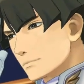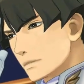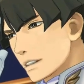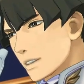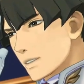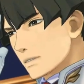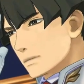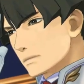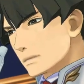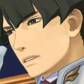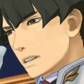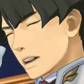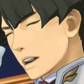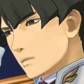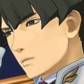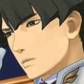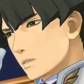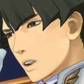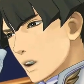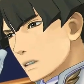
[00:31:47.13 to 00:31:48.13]
In
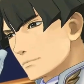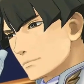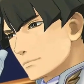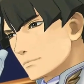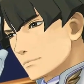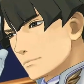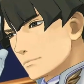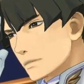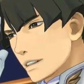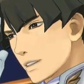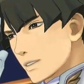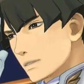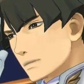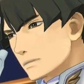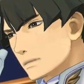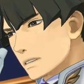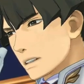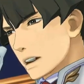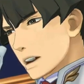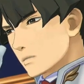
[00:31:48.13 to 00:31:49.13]
other words,
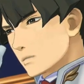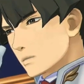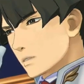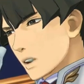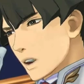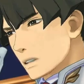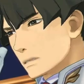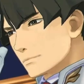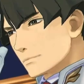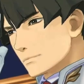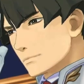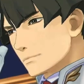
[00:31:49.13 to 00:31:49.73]
your whole argument